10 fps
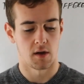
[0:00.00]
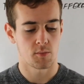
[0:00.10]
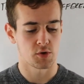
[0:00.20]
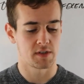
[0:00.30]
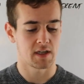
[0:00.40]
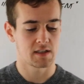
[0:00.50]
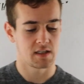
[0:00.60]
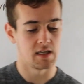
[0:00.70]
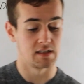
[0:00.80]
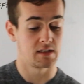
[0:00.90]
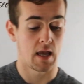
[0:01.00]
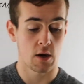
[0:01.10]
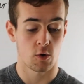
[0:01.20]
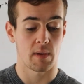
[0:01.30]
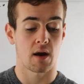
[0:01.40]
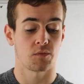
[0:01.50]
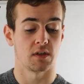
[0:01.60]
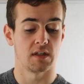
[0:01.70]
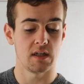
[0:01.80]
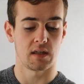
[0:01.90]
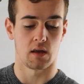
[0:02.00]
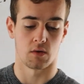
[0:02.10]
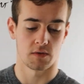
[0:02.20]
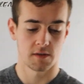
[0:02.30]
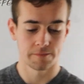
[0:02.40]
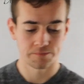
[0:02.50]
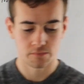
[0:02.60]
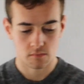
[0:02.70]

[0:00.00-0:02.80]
Number six is care about the details.